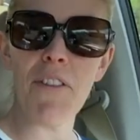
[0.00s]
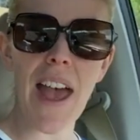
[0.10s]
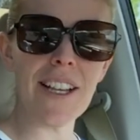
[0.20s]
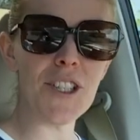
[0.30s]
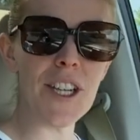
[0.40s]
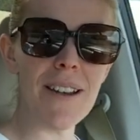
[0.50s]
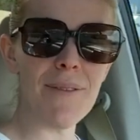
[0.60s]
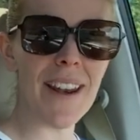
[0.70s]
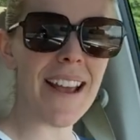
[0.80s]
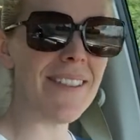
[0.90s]
It's new
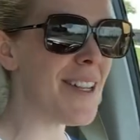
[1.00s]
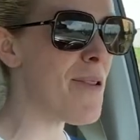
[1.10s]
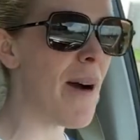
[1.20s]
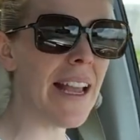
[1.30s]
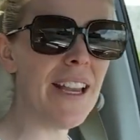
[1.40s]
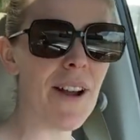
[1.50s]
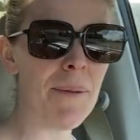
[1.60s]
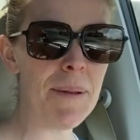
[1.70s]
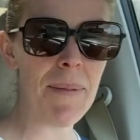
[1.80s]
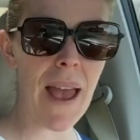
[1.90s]
fashion. When I was in Hawaii, you know
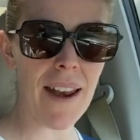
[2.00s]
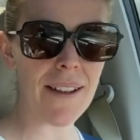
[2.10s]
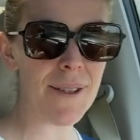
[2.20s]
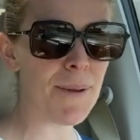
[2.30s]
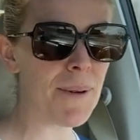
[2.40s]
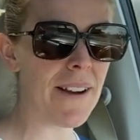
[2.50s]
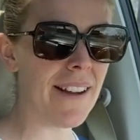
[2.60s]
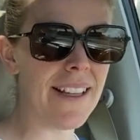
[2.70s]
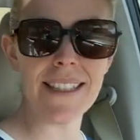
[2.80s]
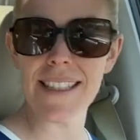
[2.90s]
how many adults were wearing this,